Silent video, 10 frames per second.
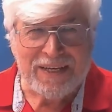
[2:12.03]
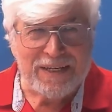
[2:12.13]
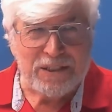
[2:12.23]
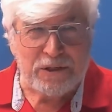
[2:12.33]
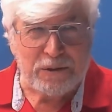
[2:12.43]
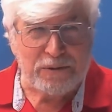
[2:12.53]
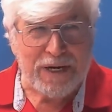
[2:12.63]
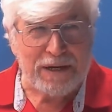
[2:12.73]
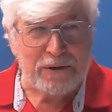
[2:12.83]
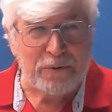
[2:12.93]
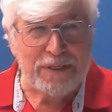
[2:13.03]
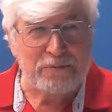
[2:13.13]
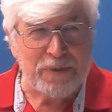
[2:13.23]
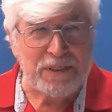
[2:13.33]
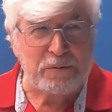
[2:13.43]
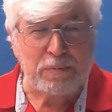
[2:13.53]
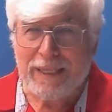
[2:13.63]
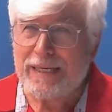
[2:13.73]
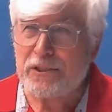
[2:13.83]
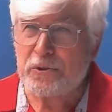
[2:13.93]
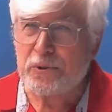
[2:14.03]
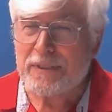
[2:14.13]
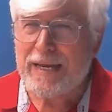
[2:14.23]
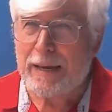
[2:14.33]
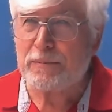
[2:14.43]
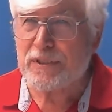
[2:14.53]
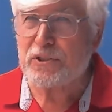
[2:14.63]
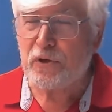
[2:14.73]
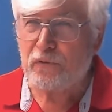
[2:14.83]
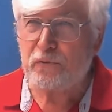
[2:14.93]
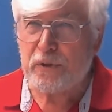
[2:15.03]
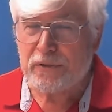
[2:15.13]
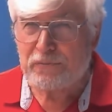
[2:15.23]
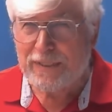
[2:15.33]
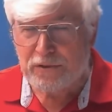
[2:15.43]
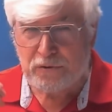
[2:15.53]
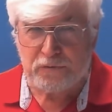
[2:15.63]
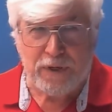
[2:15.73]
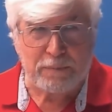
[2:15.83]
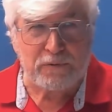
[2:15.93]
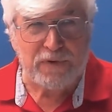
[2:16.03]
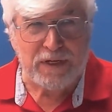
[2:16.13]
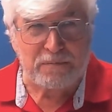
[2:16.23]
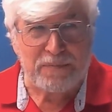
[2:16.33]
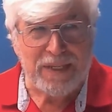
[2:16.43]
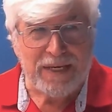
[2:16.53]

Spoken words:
So when you bled, you would dab yourself with Russell's Viper venom,